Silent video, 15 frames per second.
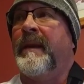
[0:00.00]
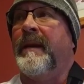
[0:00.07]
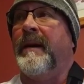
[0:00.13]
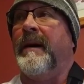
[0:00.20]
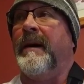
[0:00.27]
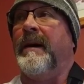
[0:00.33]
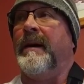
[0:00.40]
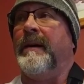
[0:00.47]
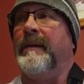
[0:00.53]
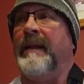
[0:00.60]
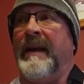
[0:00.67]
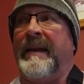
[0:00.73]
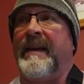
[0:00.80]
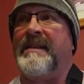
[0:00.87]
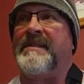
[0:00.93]

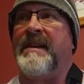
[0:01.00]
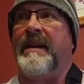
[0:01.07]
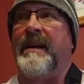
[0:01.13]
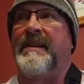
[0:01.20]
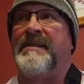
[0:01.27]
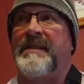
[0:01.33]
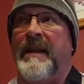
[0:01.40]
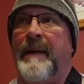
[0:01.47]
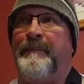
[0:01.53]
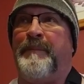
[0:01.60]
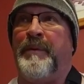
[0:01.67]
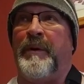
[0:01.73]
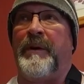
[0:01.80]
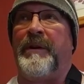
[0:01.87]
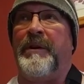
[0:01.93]
like I said, I slept
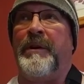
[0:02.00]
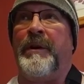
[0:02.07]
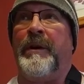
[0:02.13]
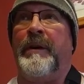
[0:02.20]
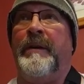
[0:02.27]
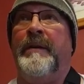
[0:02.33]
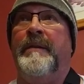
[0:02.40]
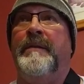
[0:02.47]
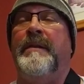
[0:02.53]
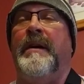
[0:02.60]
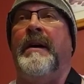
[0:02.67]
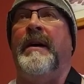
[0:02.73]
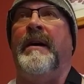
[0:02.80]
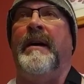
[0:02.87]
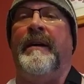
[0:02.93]
pretty good.
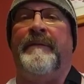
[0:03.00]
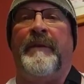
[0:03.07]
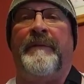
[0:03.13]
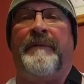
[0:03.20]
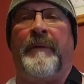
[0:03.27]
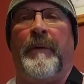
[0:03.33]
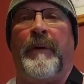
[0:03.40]
Every 4